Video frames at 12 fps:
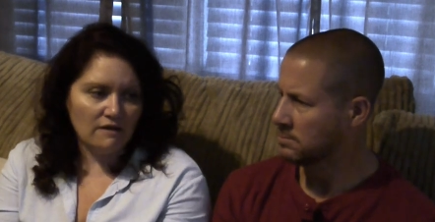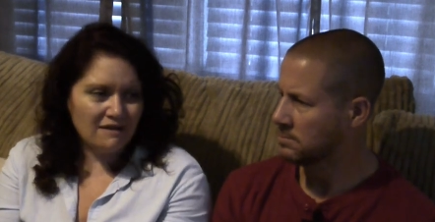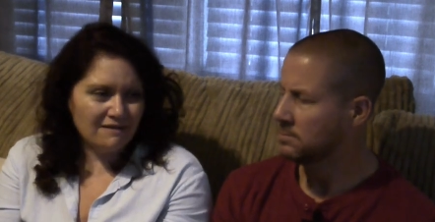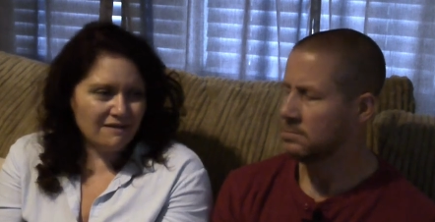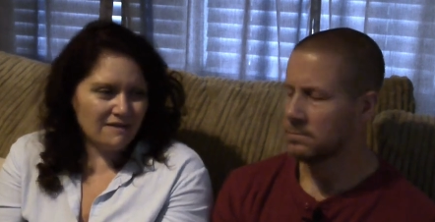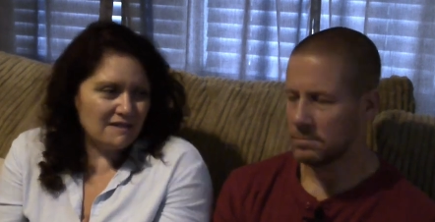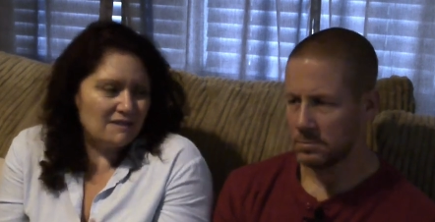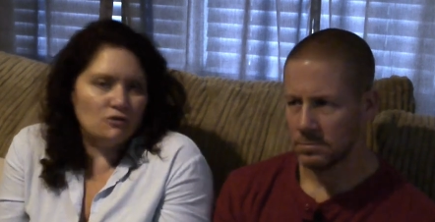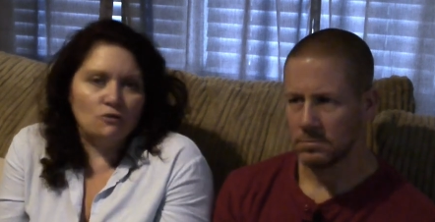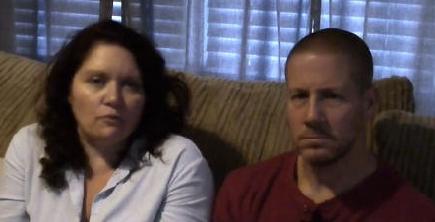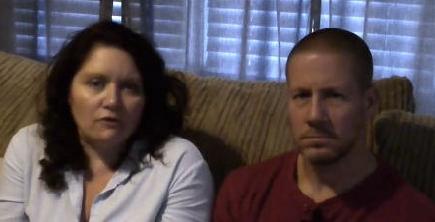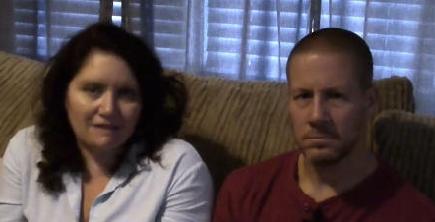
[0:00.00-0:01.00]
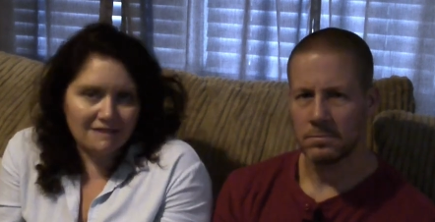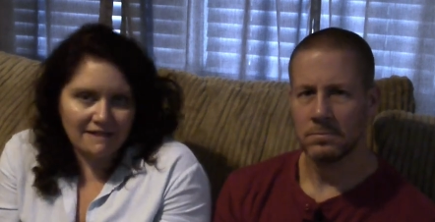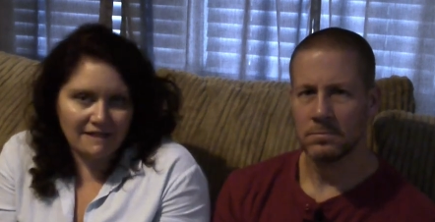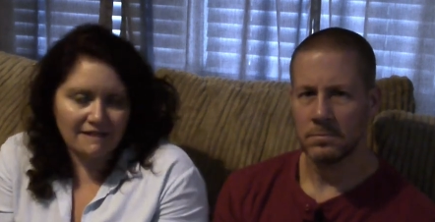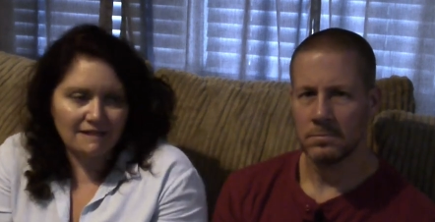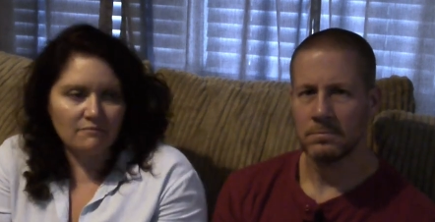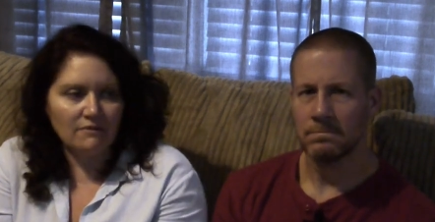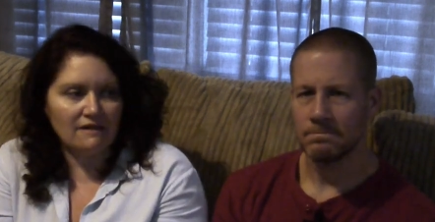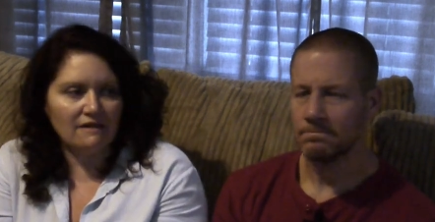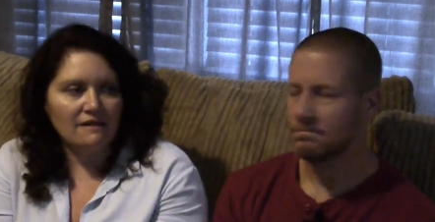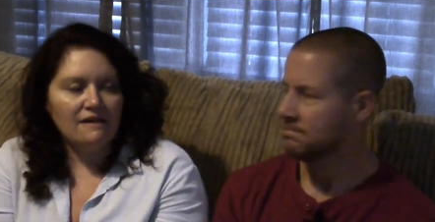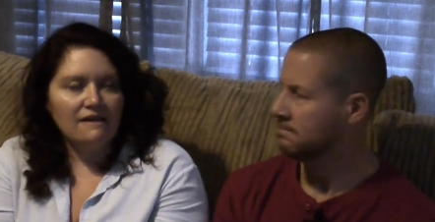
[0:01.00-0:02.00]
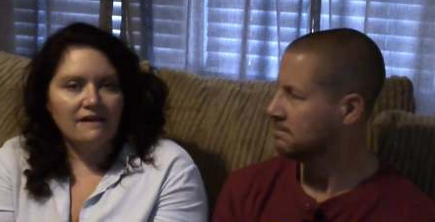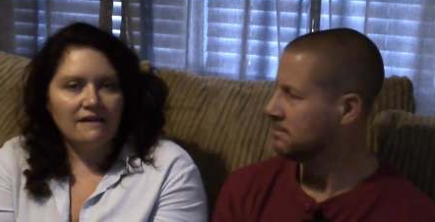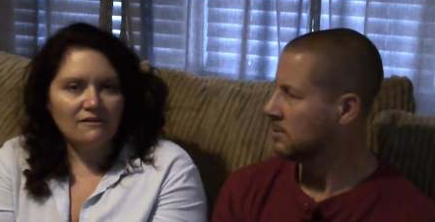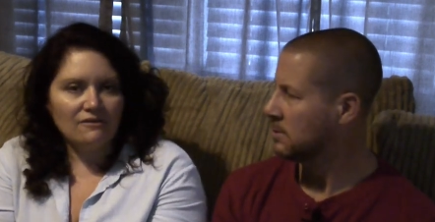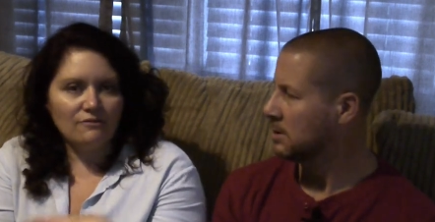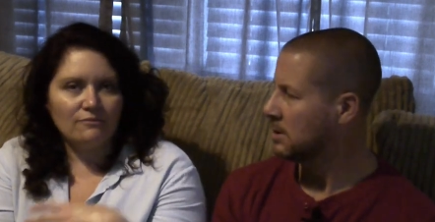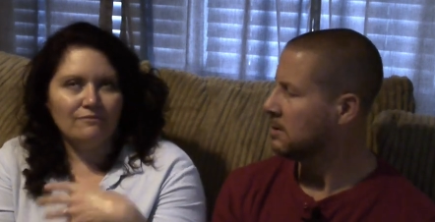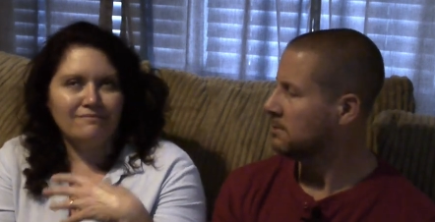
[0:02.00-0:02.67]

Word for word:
Speaker 1: Nothing super exciting, but it'll,